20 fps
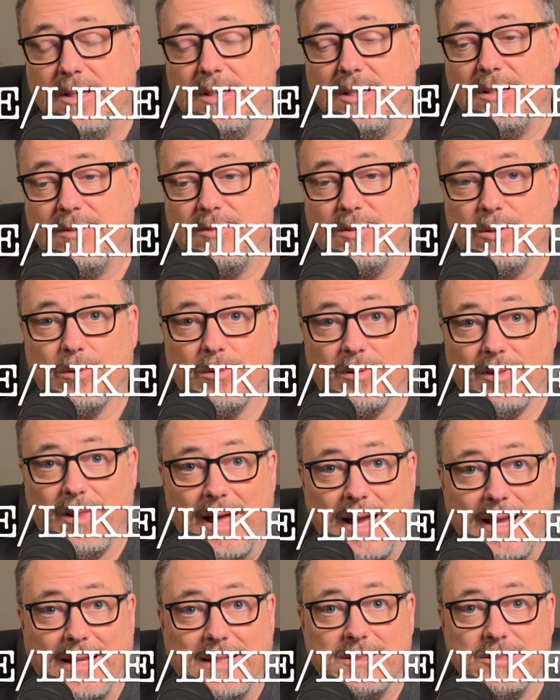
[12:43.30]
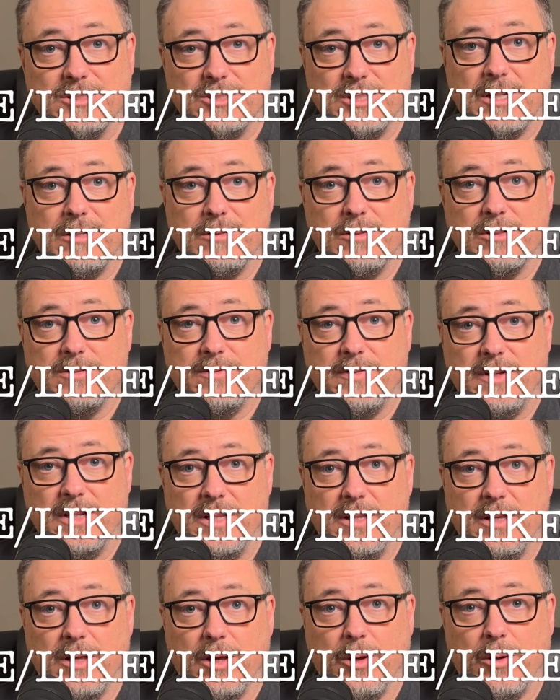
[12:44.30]
If you'll like and share this
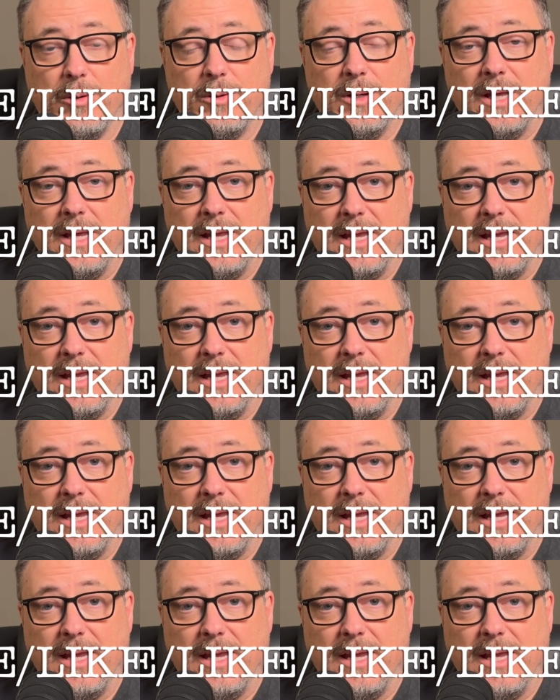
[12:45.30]
video,